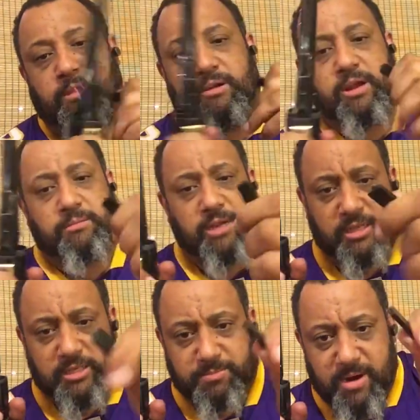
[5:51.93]
All right,
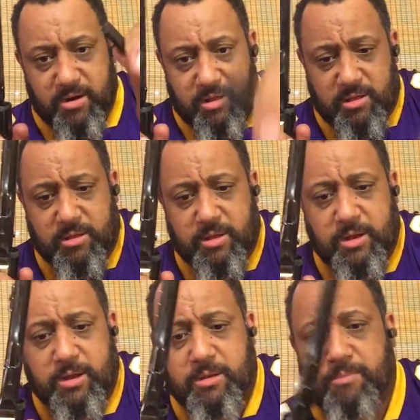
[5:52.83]
take this barrel
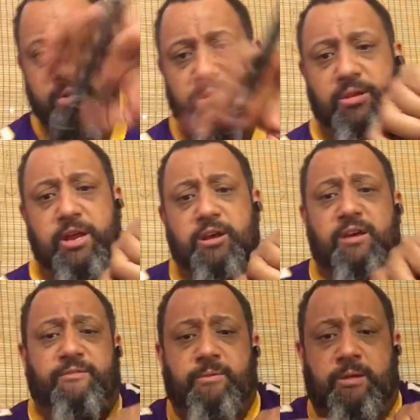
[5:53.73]
nut
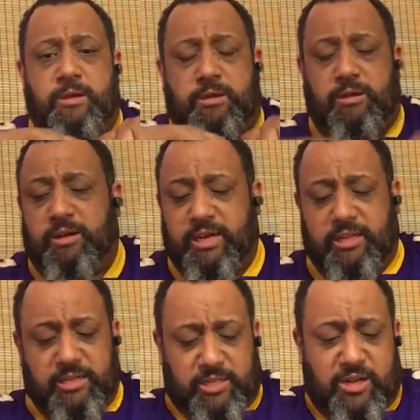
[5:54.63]
off. You know,
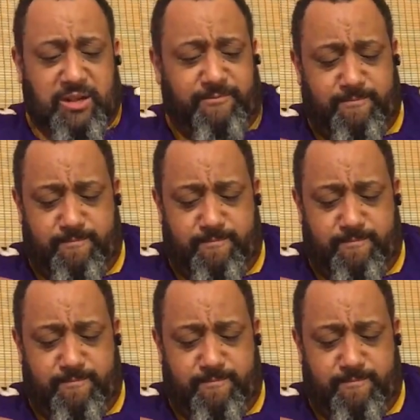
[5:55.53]
take this off.